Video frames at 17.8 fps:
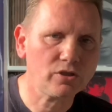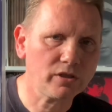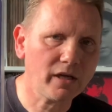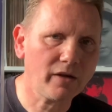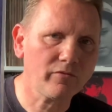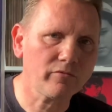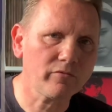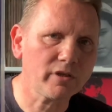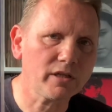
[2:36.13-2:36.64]

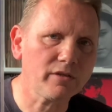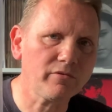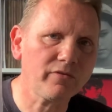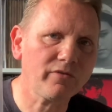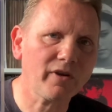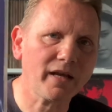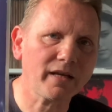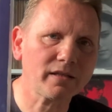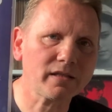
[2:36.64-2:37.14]
never really
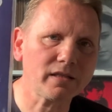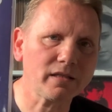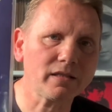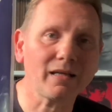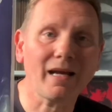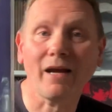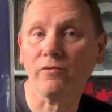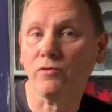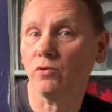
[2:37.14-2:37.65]
reflected
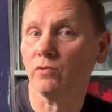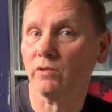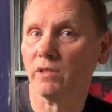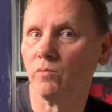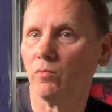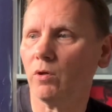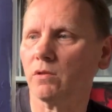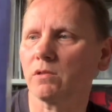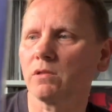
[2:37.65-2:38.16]
how good it
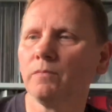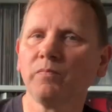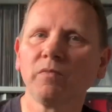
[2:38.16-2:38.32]
was.